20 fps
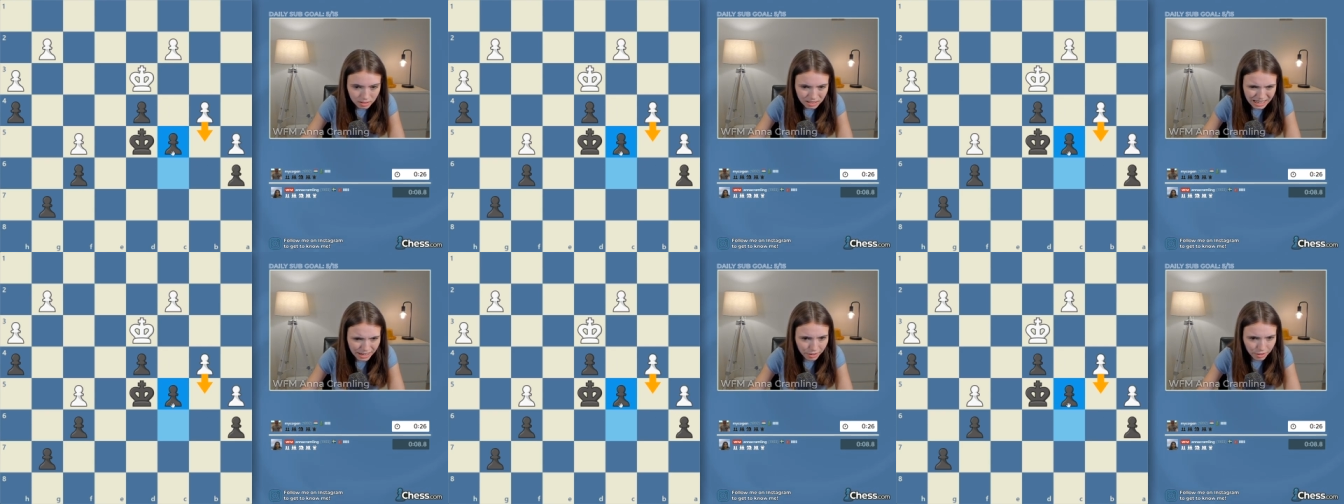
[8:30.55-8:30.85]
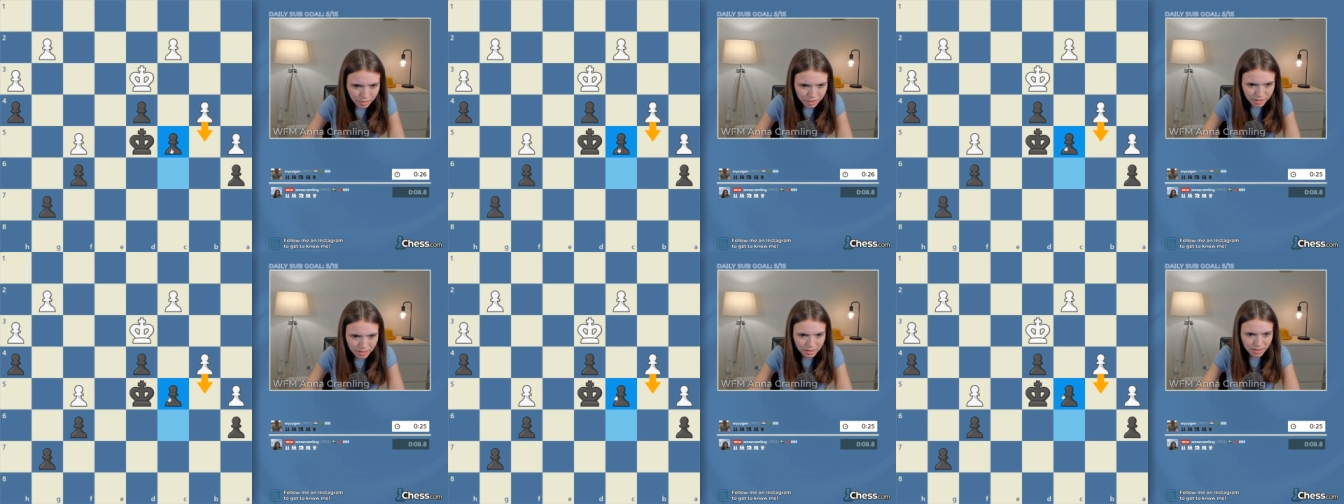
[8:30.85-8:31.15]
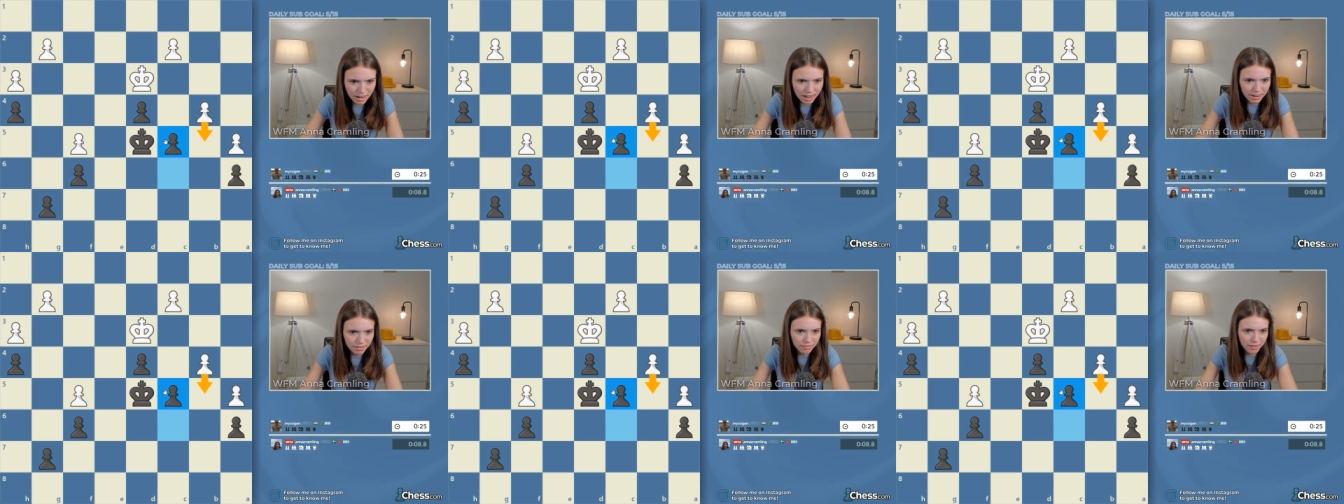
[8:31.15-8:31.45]
I don't think you
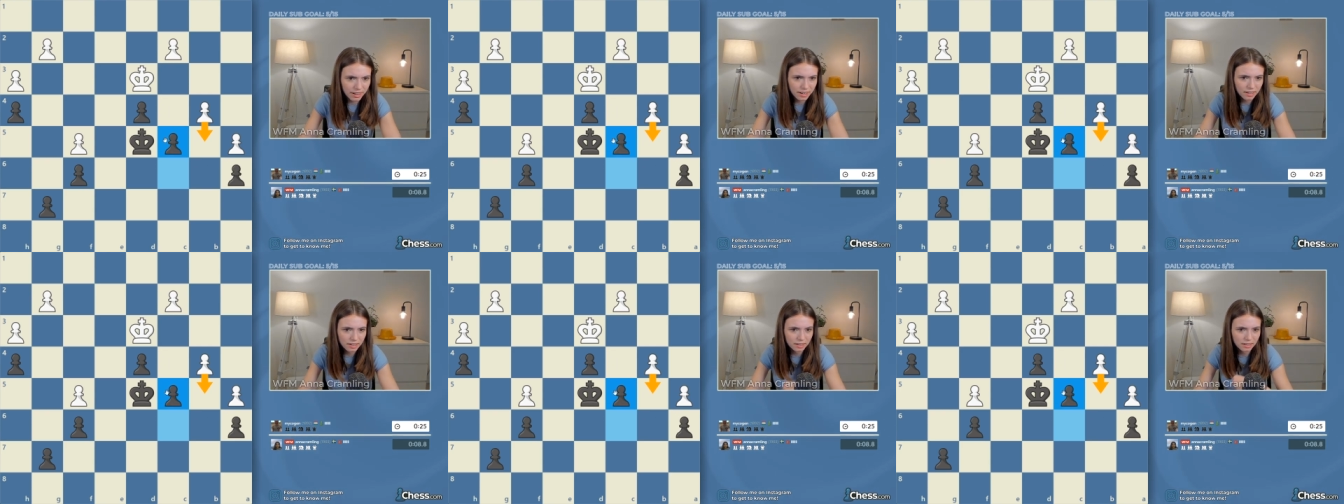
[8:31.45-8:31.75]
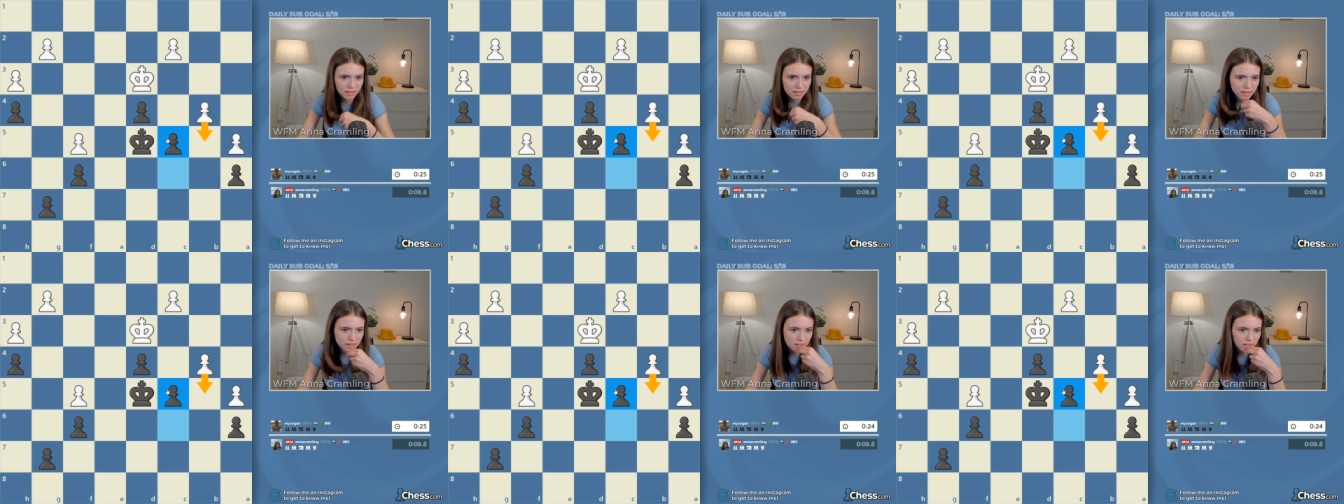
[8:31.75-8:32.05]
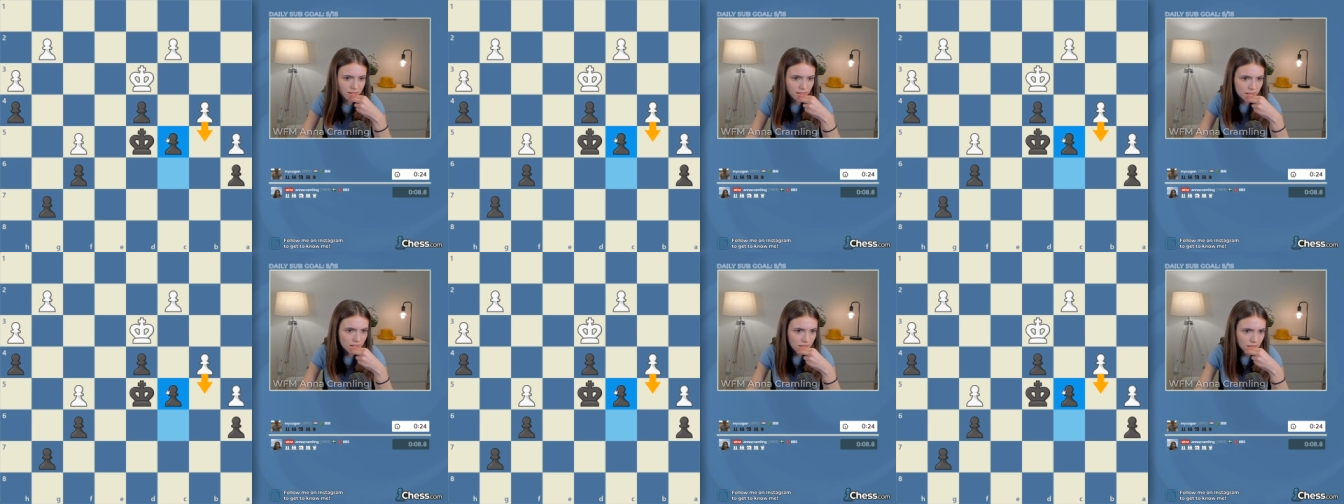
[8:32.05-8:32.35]
can, right?
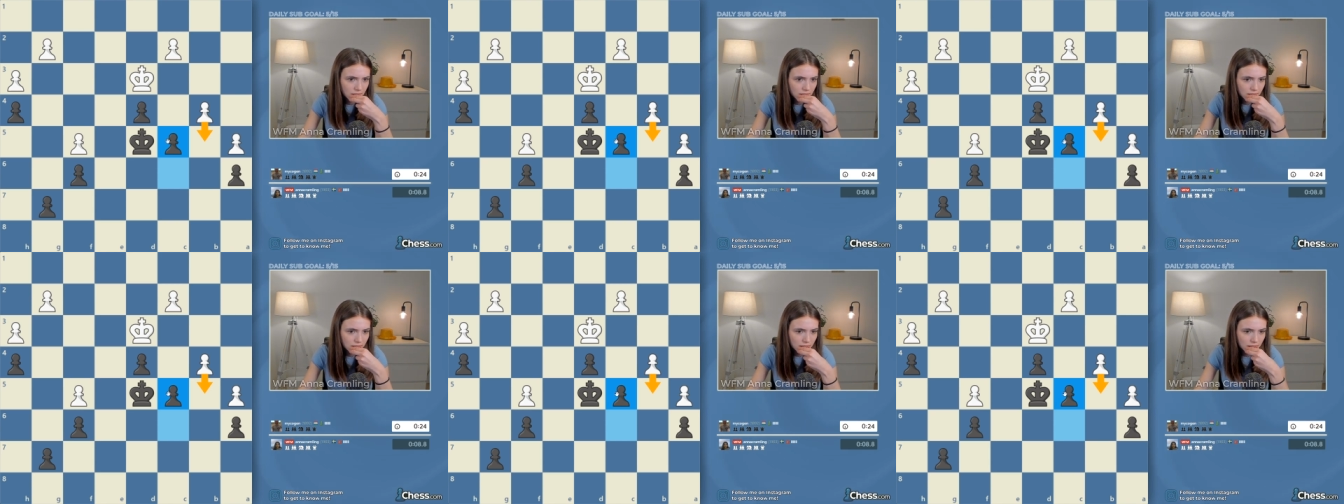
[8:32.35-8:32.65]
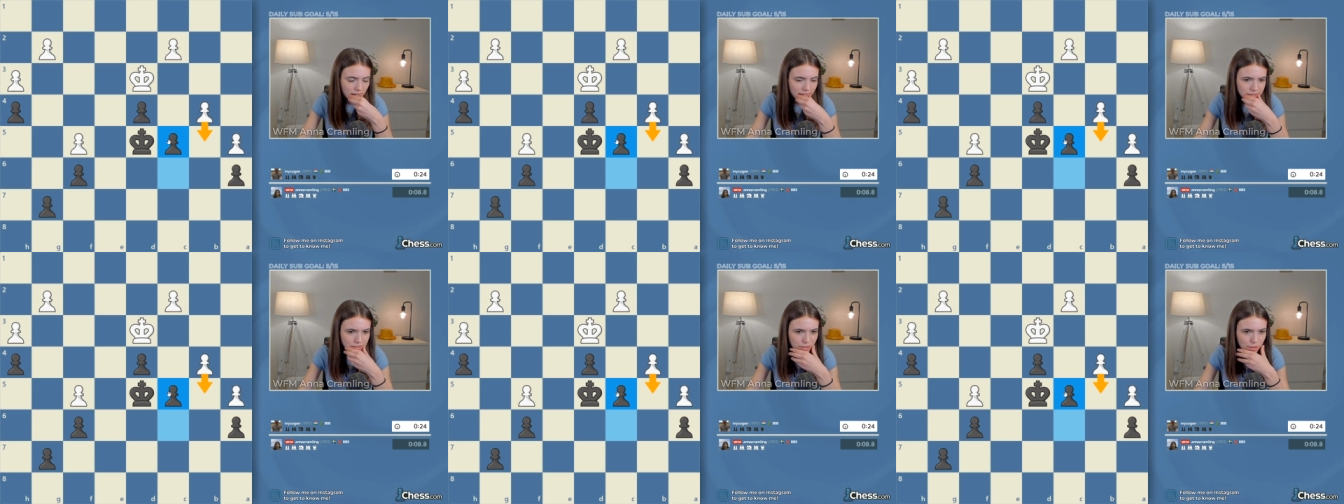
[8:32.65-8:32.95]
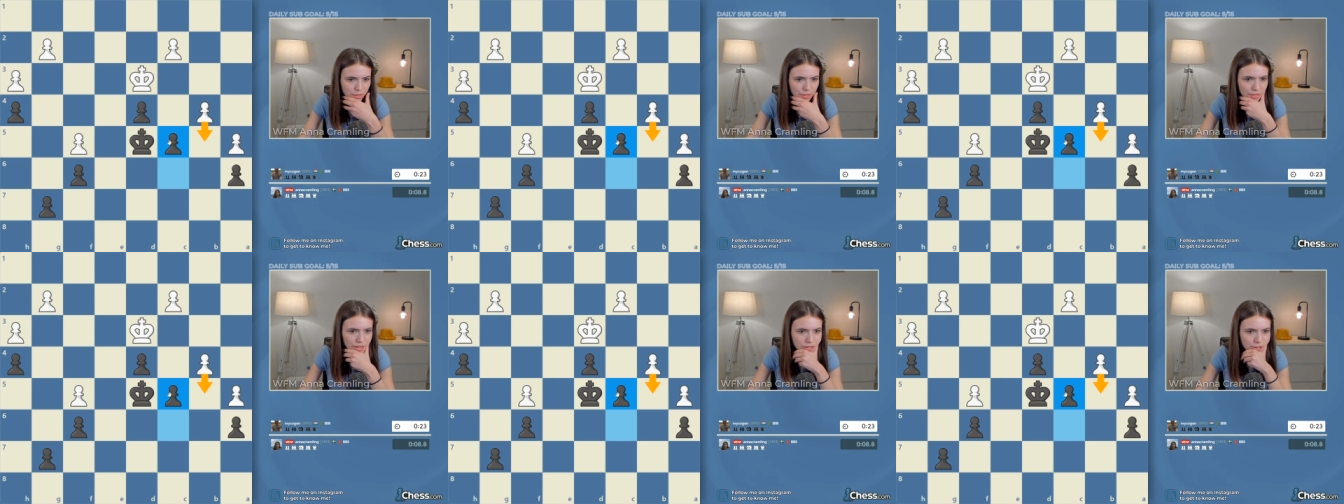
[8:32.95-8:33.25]
I
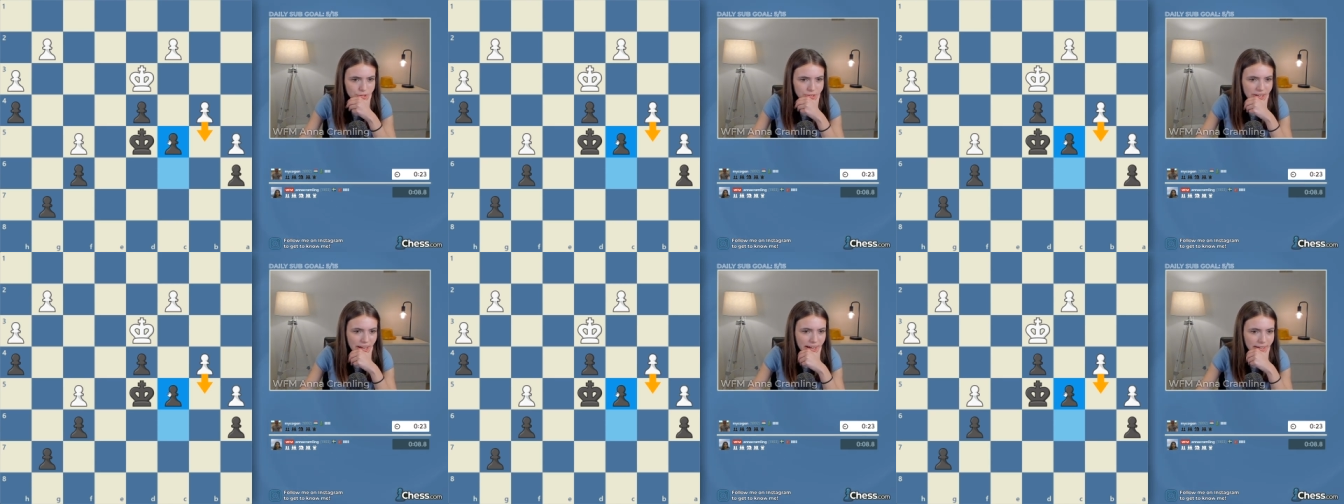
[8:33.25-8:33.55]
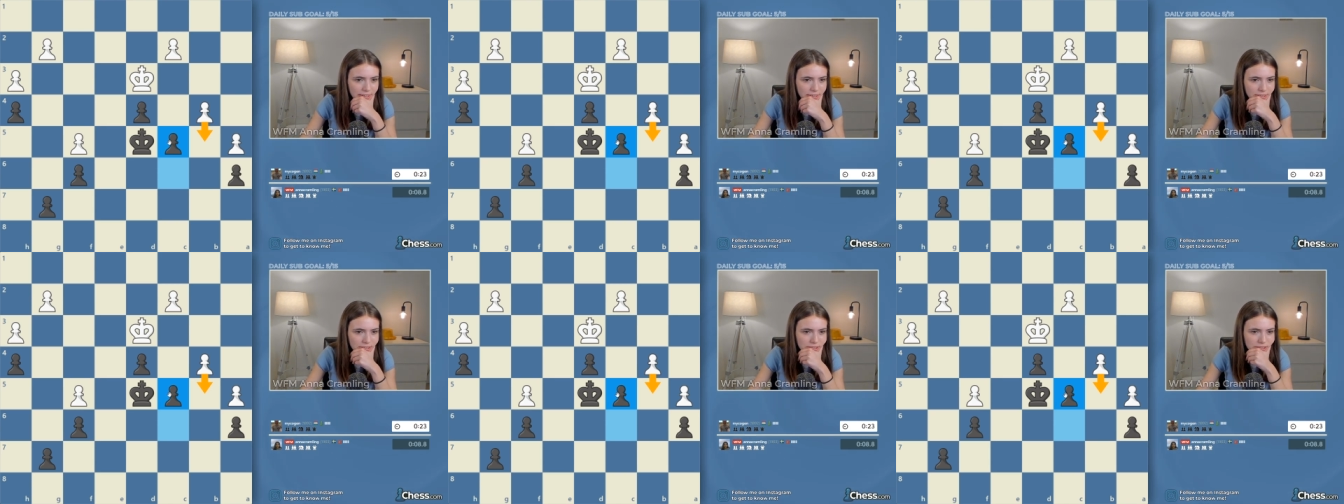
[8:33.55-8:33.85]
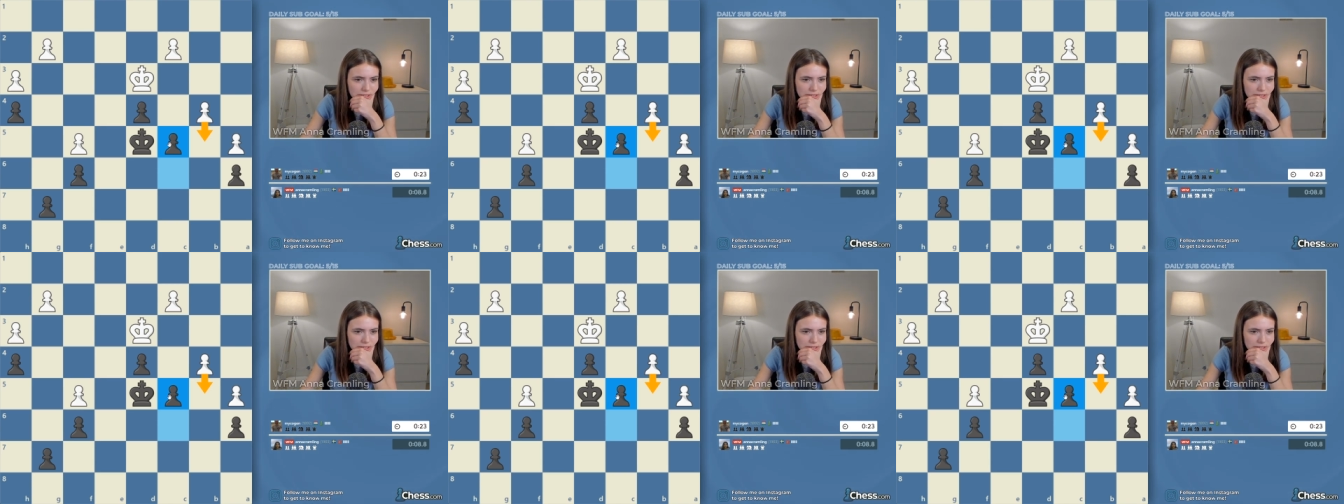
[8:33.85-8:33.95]
don't think you can.